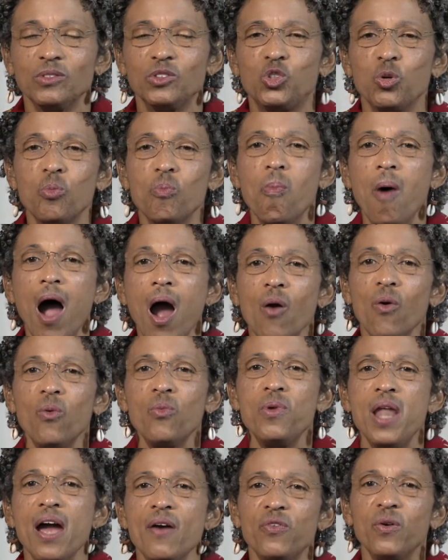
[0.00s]

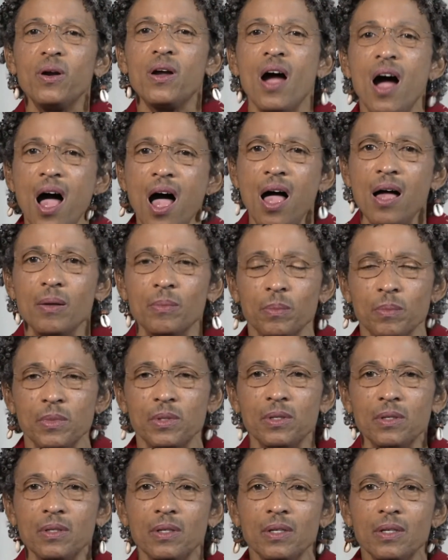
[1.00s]
Tomorrow never
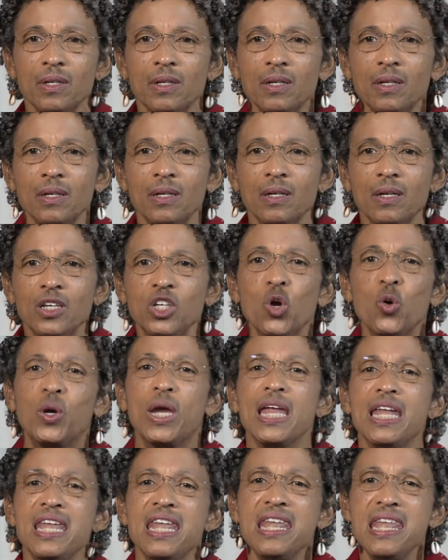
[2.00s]
comes. You
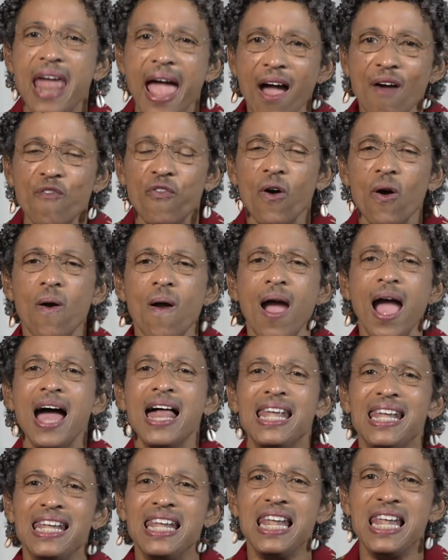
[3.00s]
can never
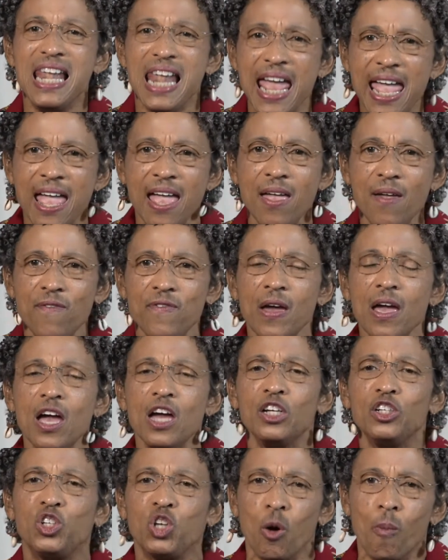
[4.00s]
live
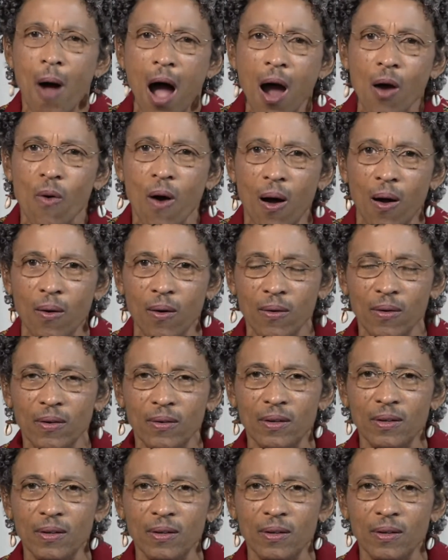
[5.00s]
tomorrow.